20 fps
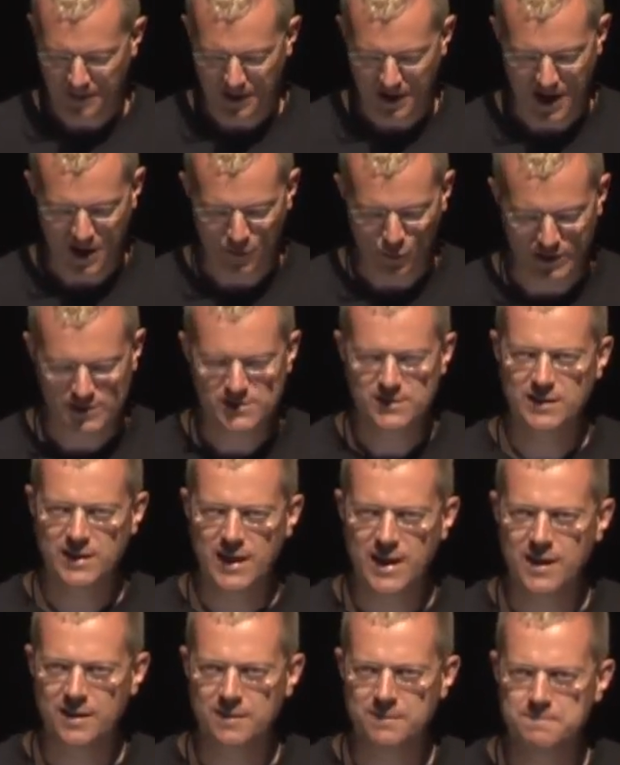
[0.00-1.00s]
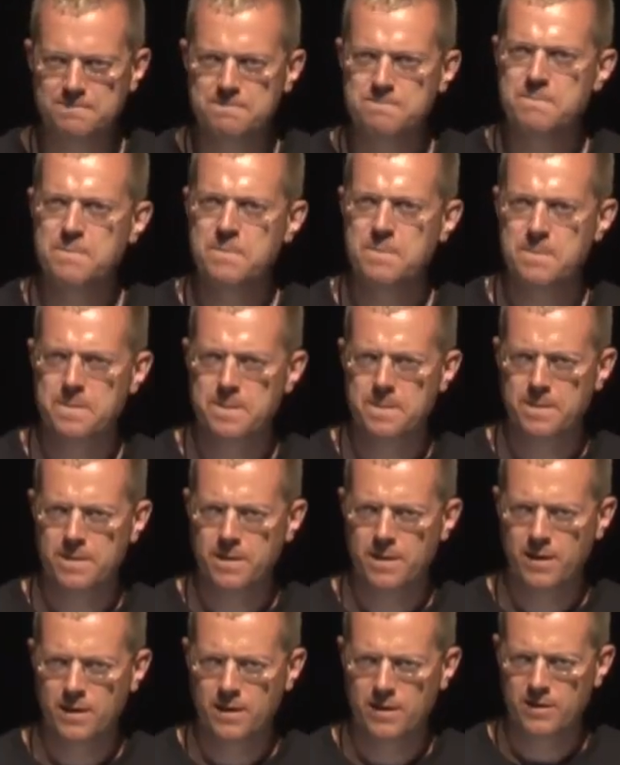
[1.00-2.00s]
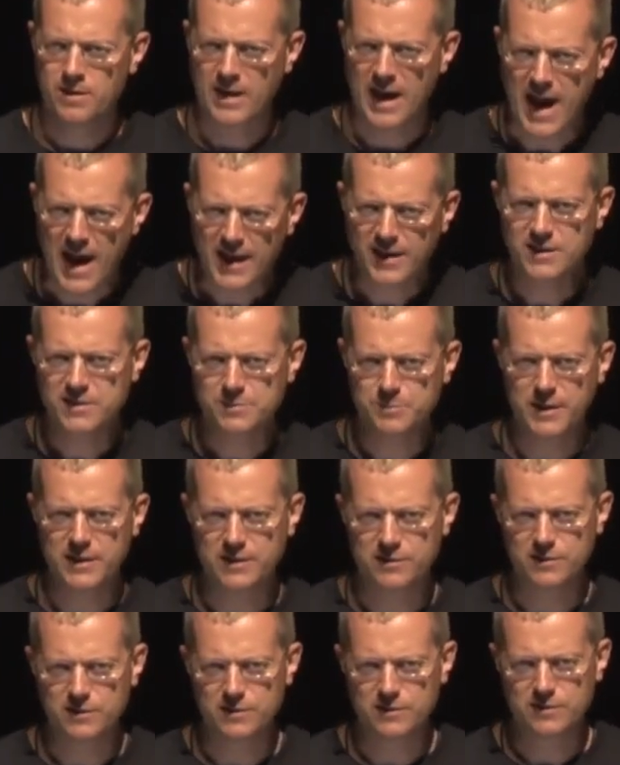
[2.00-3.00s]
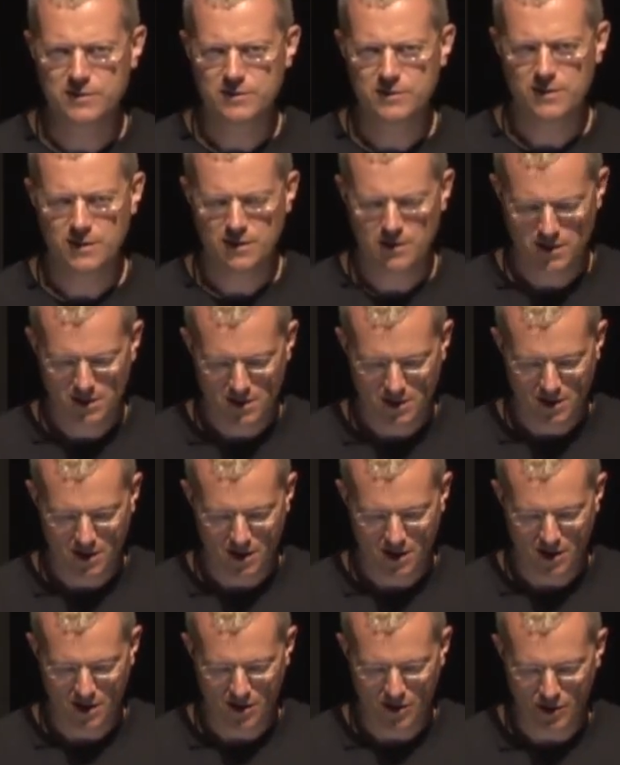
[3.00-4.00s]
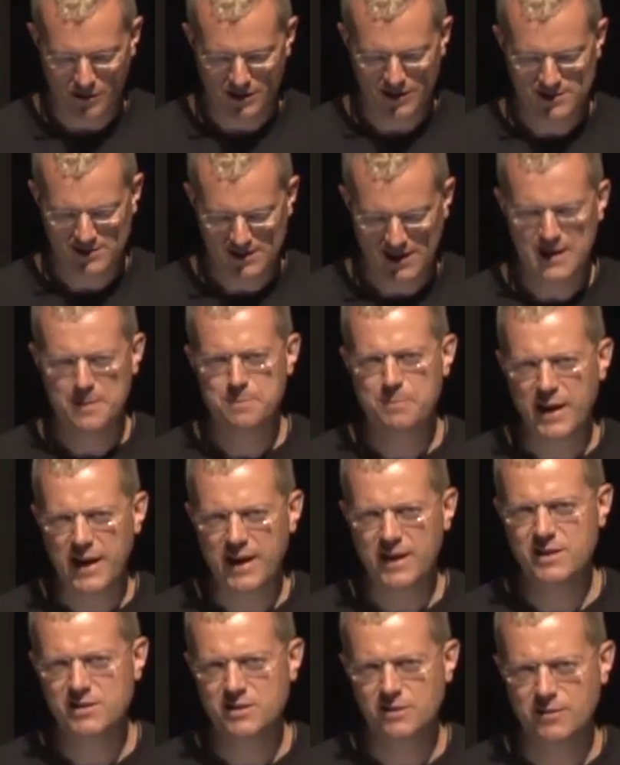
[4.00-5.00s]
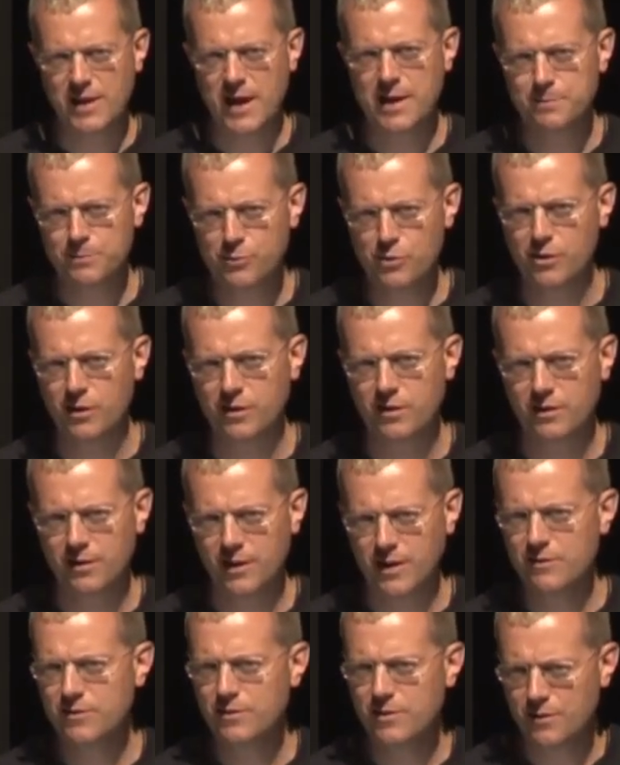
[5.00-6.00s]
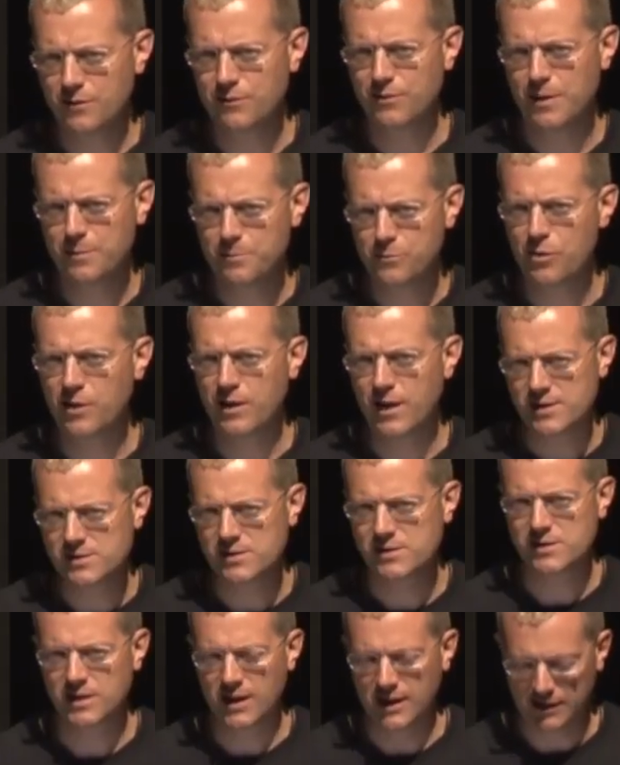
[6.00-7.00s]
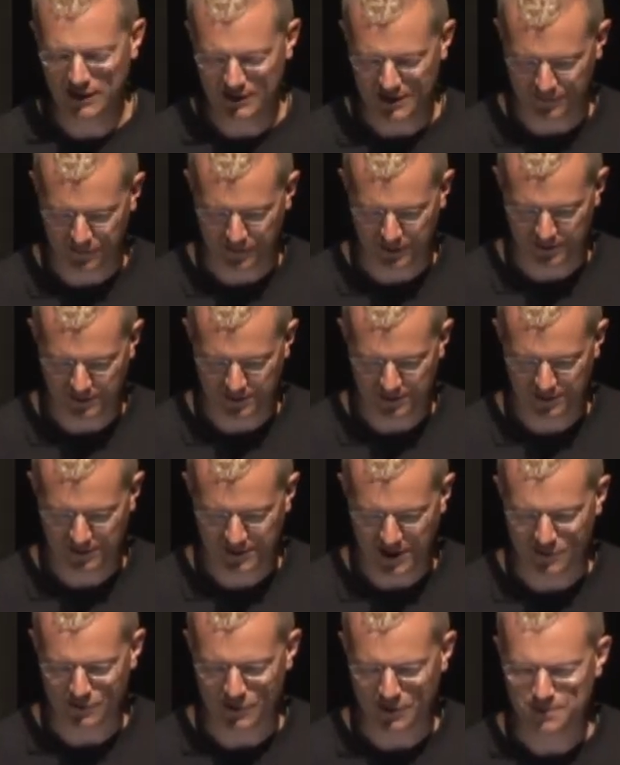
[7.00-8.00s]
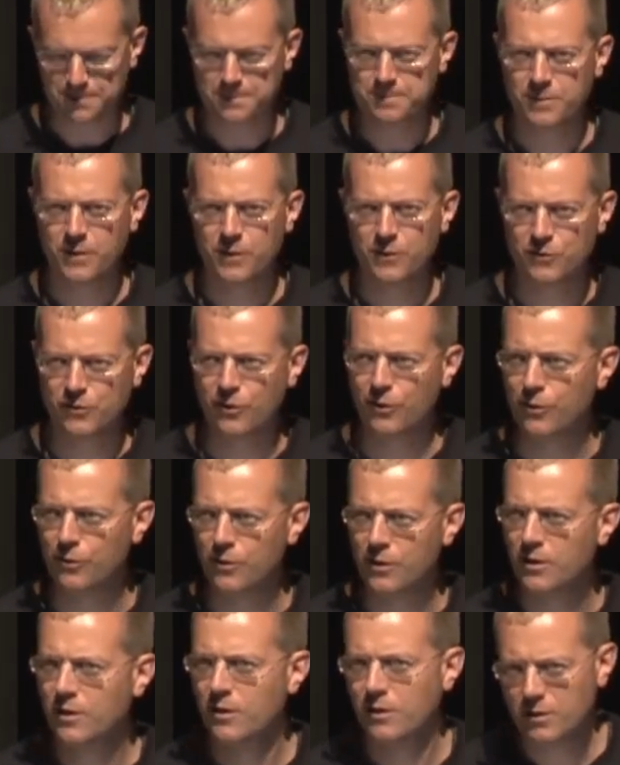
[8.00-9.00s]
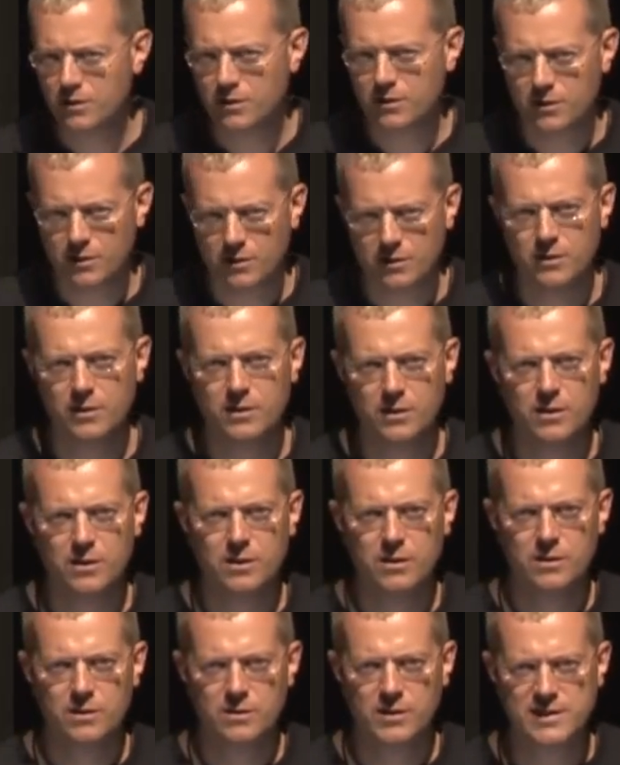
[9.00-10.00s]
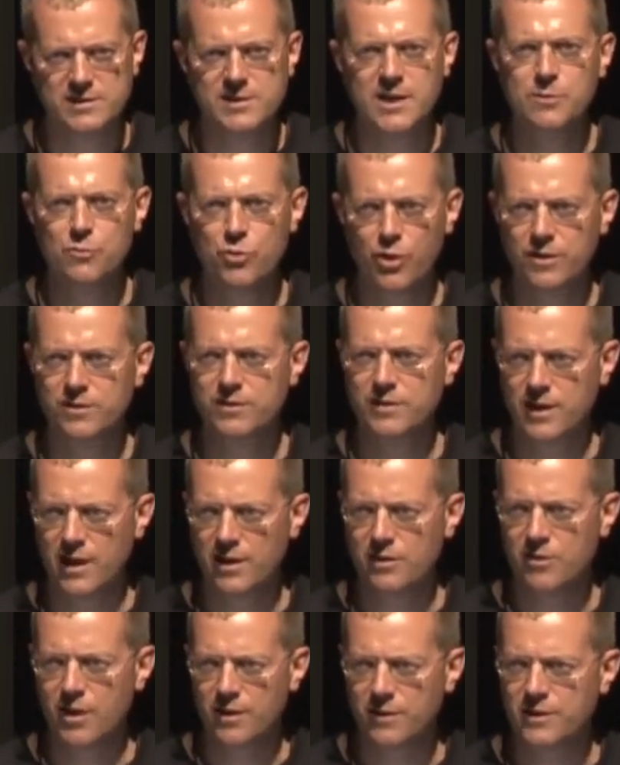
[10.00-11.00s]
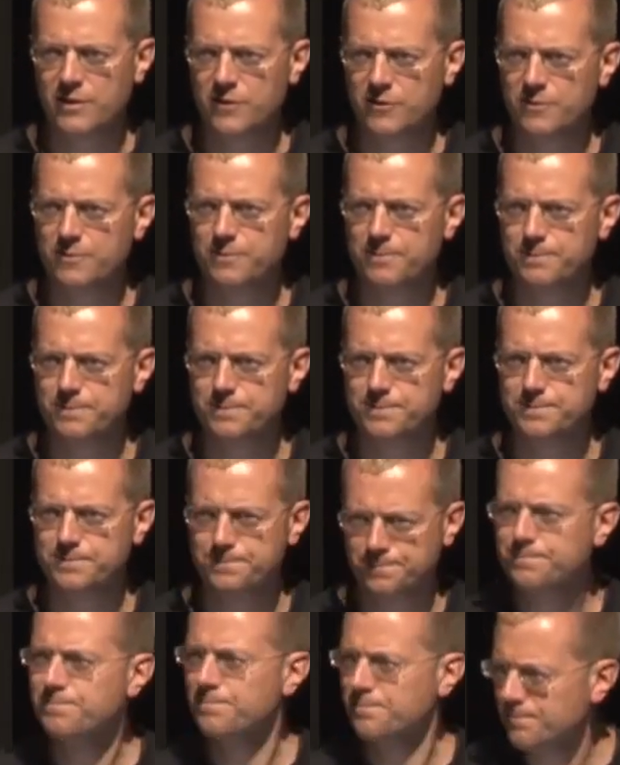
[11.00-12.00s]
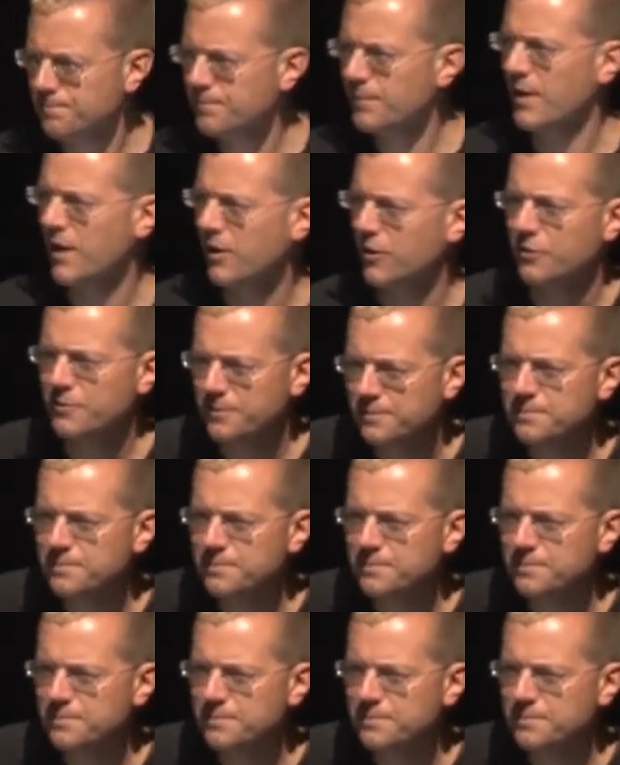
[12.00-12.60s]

And once again, the hackerspaces are on the same page of that book, even if the book has a slightly different cover. So let's keep working together on this. Thank you.